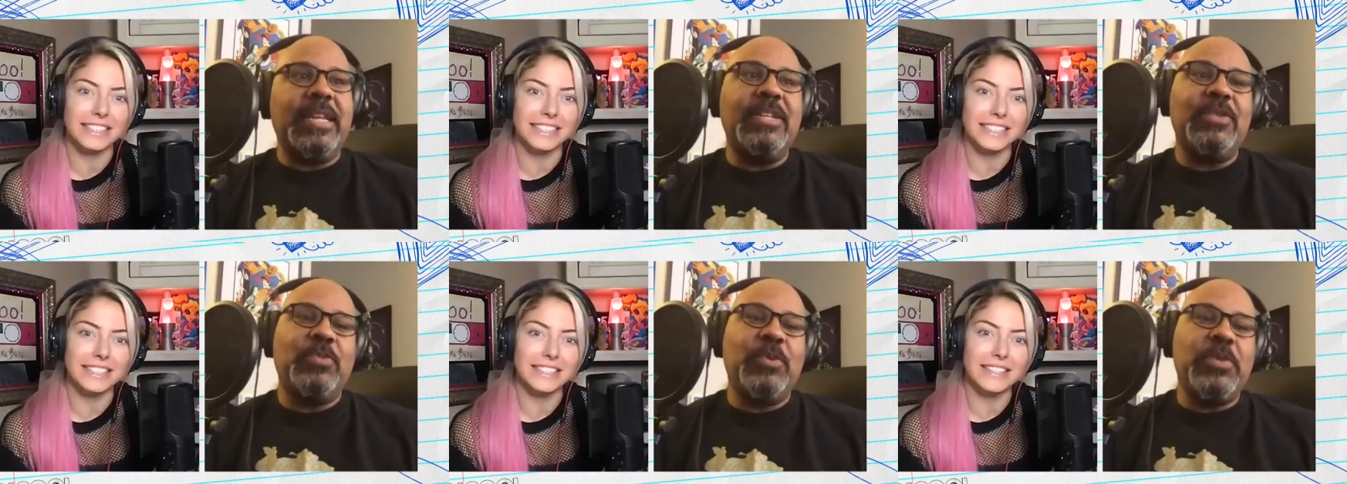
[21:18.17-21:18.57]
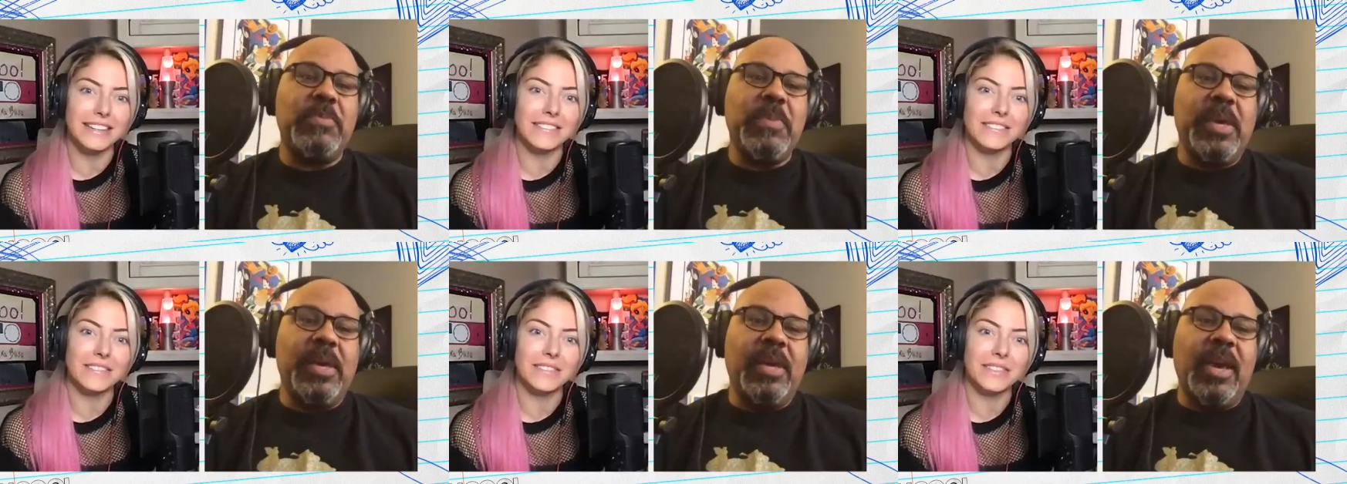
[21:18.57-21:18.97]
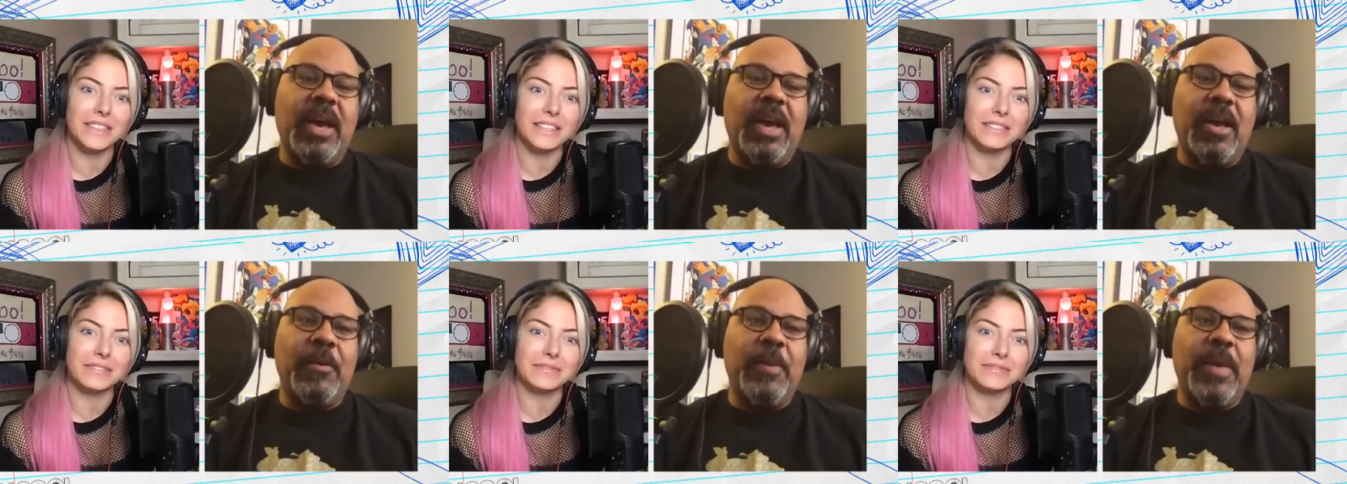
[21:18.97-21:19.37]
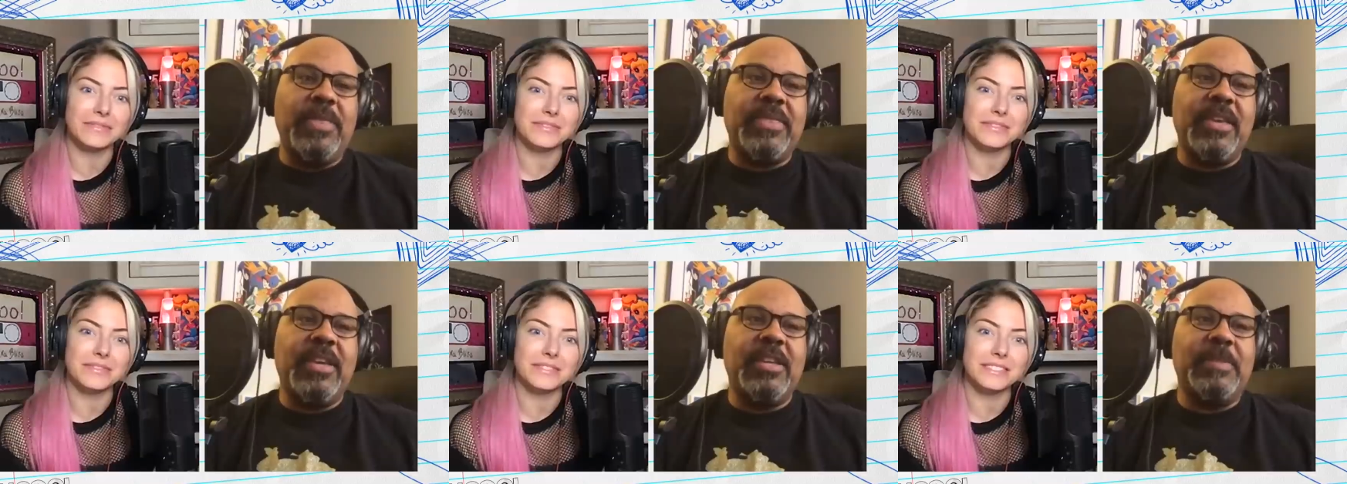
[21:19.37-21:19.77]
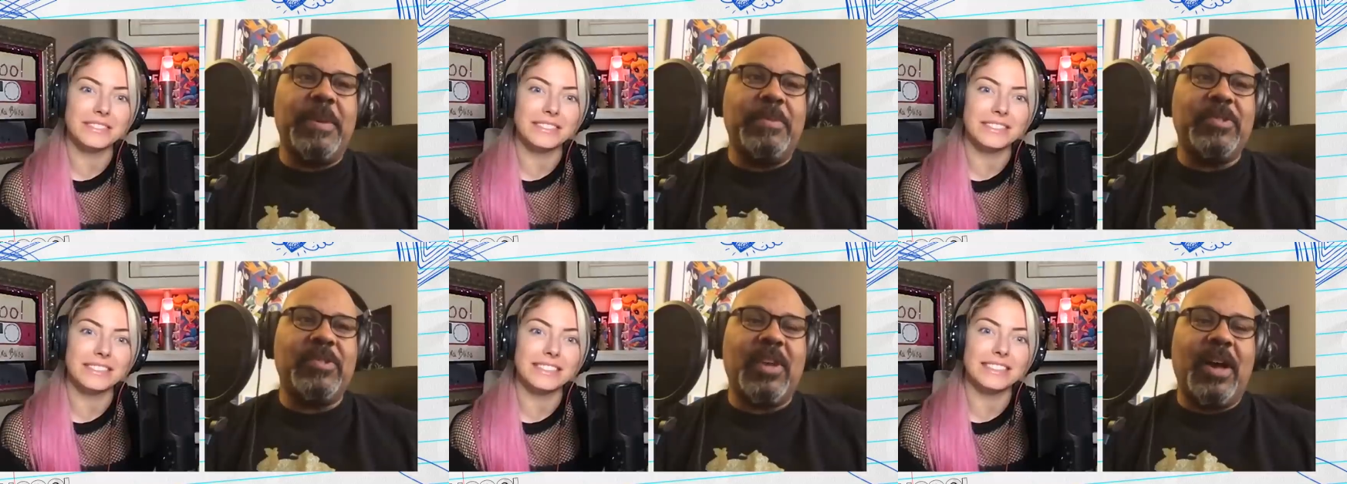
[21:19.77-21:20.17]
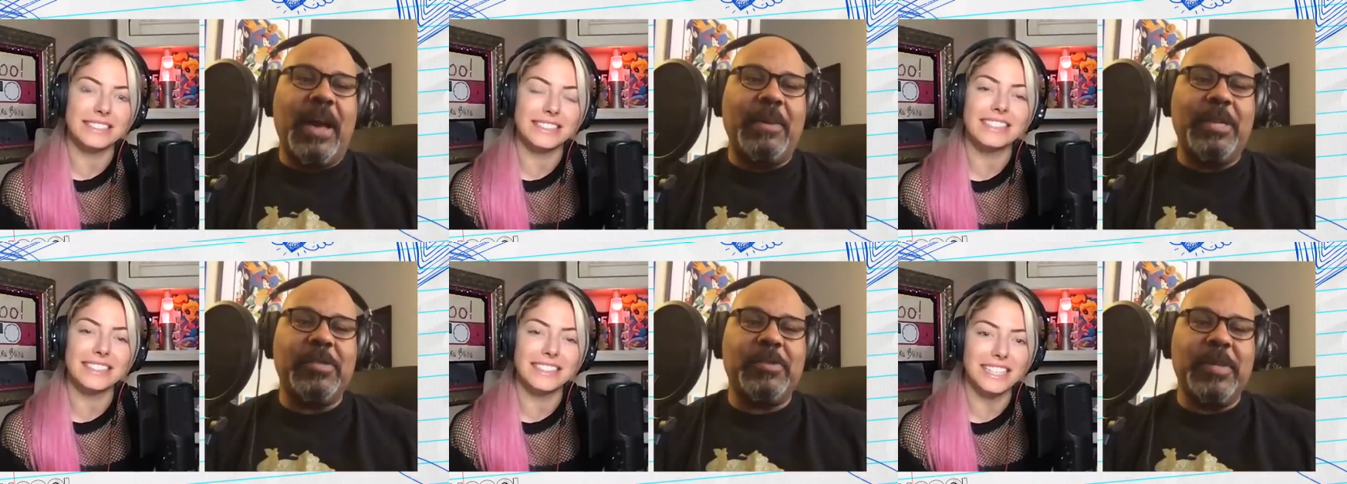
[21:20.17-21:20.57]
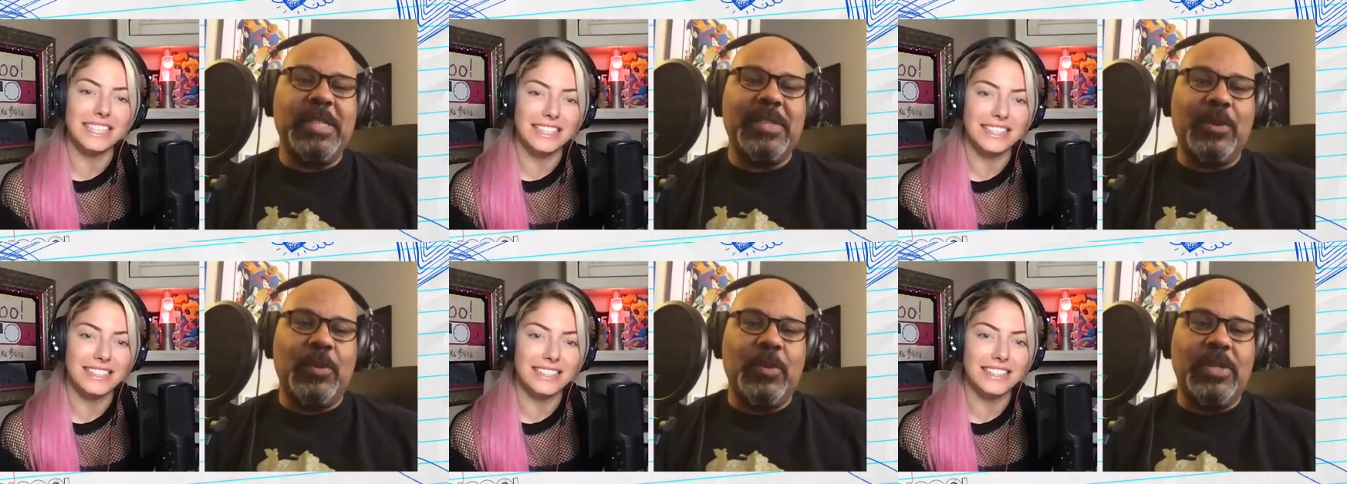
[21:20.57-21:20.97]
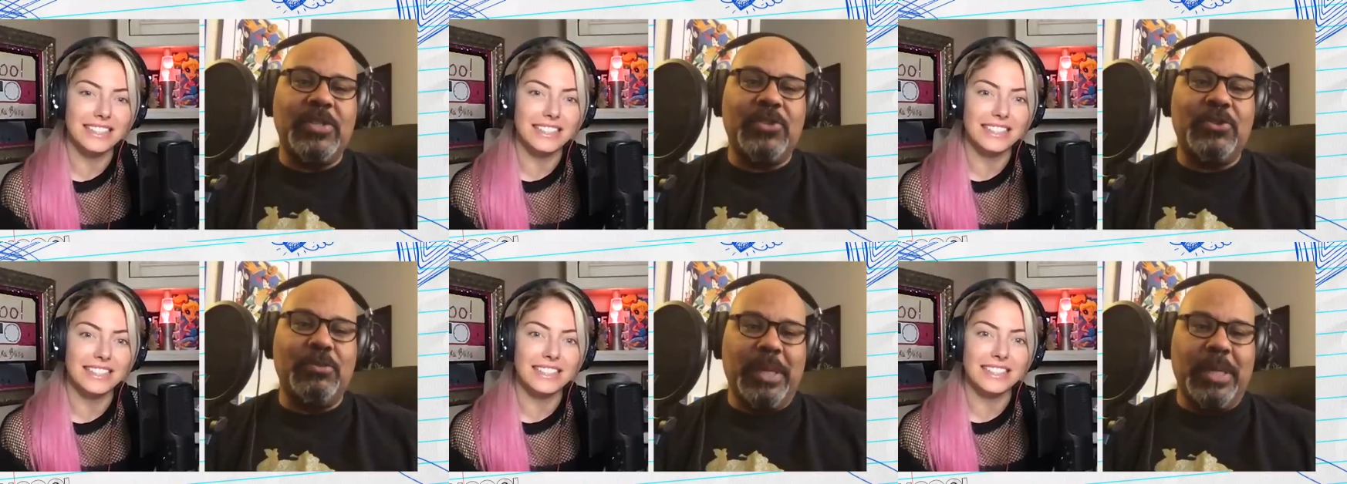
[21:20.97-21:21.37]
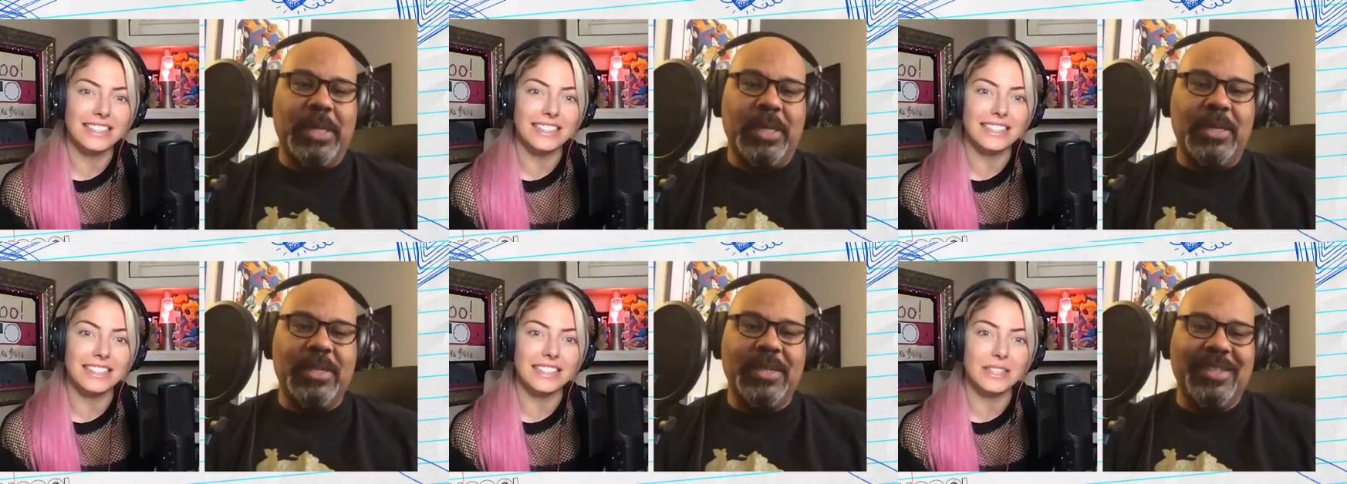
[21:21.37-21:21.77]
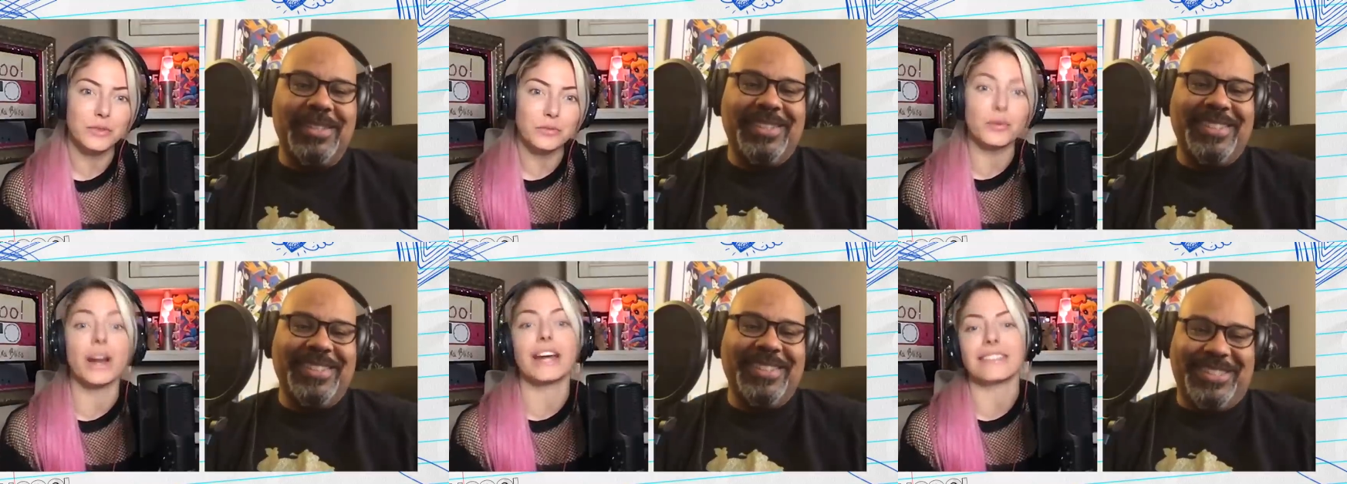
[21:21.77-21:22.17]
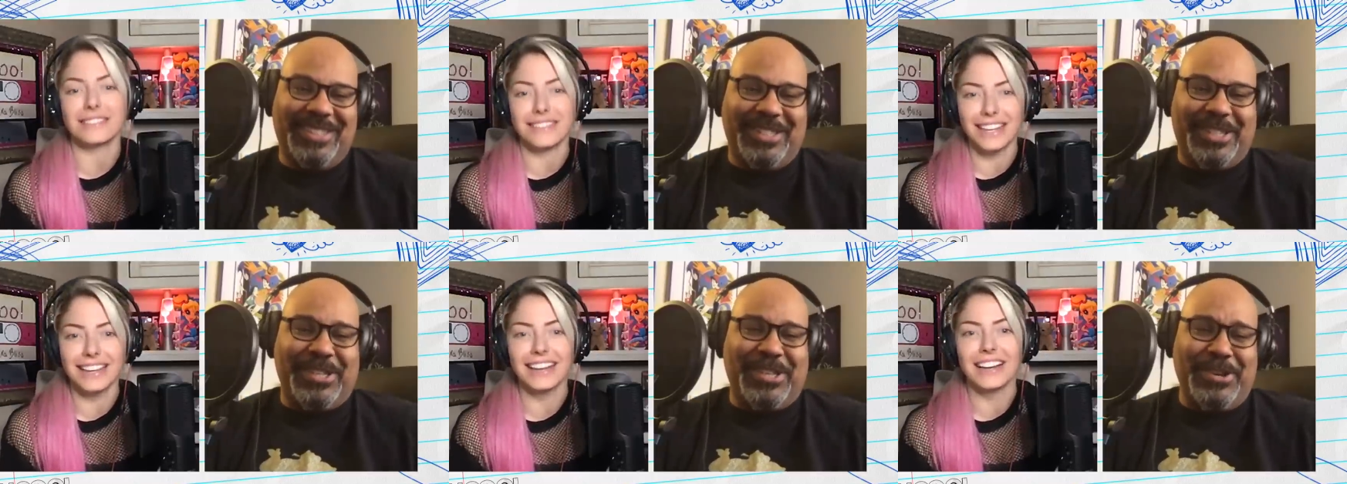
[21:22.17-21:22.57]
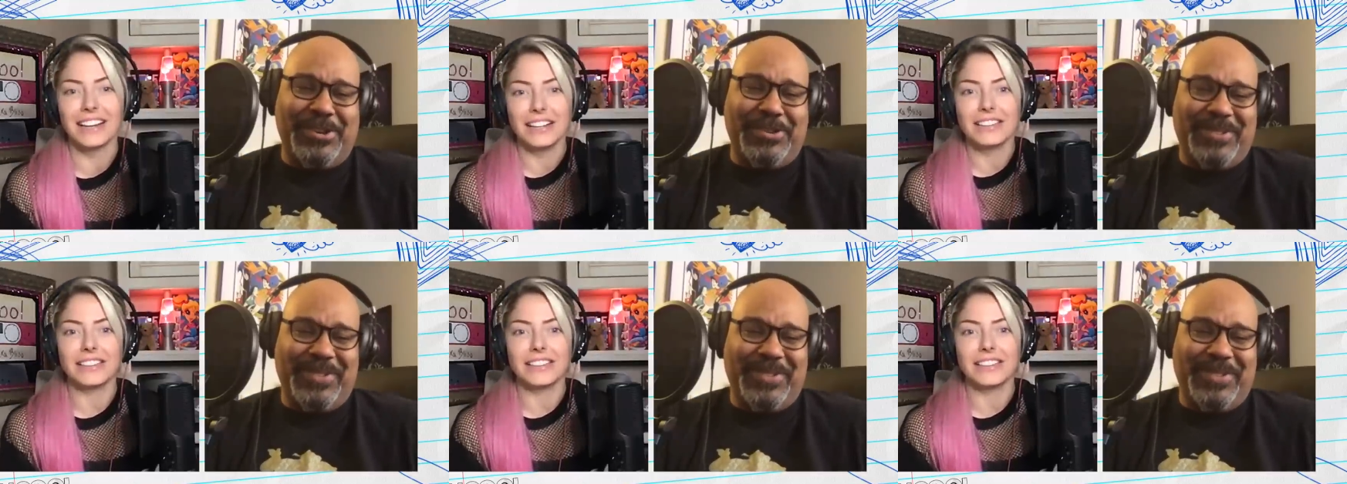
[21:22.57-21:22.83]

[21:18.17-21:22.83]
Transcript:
Speaker 1: ended with me. Um, I think because people saw how expensive it was to be right
Speaker 2: GQ.